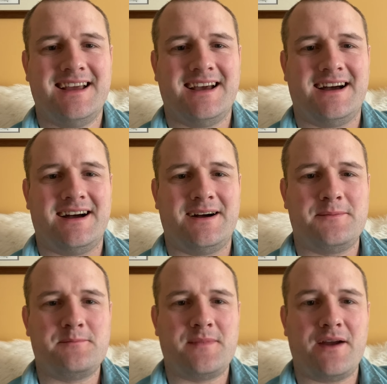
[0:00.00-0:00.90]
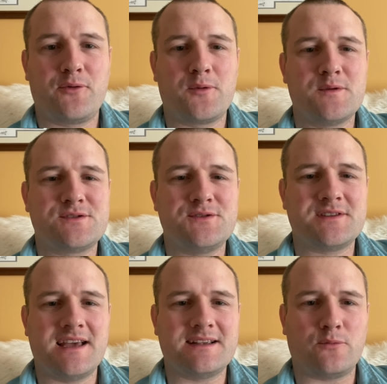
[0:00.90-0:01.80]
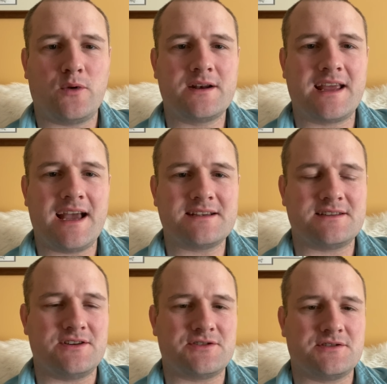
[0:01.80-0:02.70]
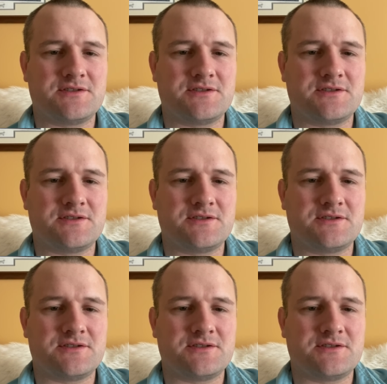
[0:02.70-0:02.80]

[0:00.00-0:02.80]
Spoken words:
everyone was using that one gas station.